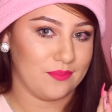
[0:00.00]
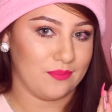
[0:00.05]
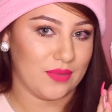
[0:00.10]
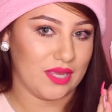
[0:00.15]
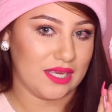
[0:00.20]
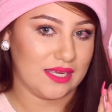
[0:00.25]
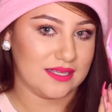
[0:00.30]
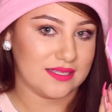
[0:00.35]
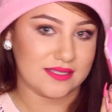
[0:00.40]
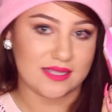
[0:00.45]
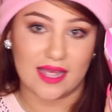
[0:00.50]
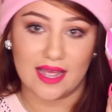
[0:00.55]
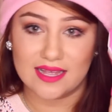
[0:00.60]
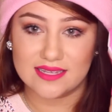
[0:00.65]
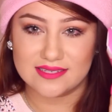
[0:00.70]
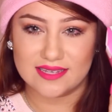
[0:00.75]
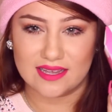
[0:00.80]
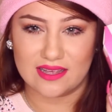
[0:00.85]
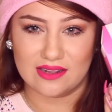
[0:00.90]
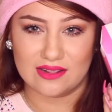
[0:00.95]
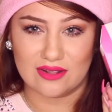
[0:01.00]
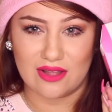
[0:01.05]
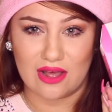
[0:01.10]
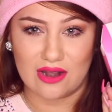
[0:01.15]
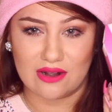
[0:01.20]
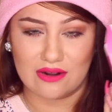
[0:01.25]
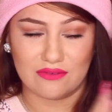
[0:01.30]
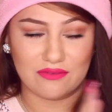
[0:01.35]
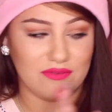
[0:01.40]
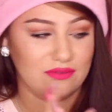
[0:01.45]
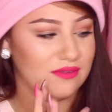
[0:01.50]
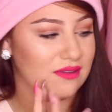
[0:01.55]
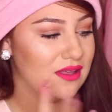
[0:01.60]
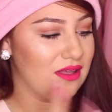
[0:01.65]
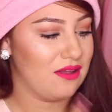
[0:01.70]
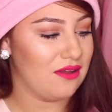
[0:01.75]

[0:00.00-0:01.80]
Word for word: because it has like a lot of